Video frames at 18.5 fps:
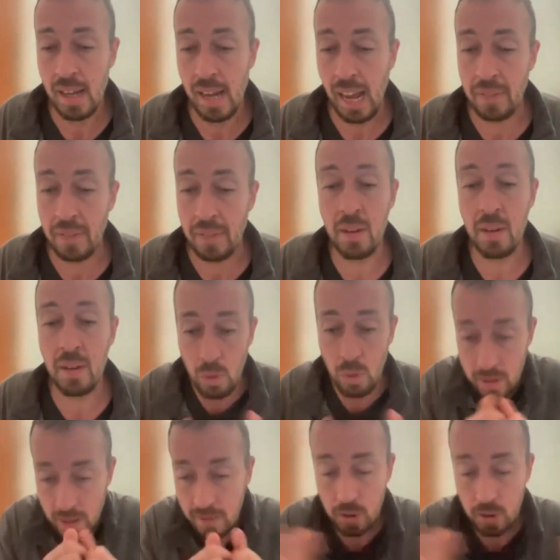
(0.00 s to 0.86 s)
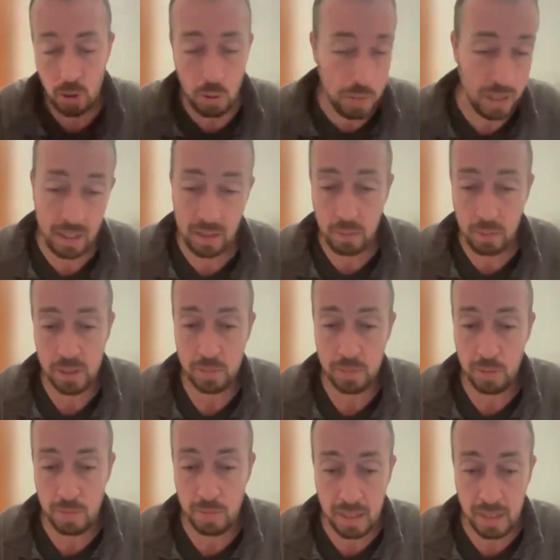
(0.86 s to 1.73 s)
And then within the domain of what's
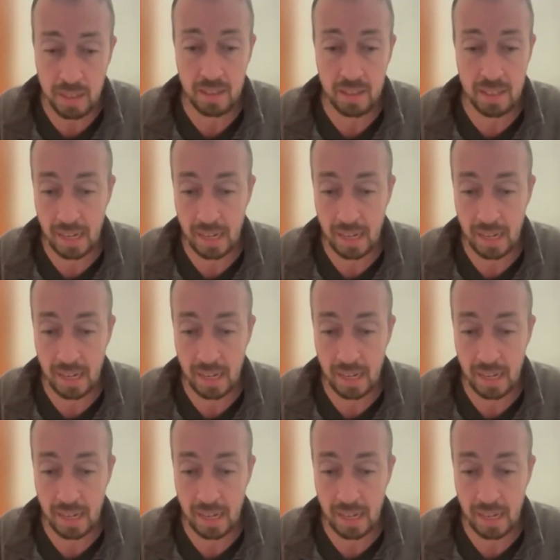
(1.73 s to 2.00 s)
permitted,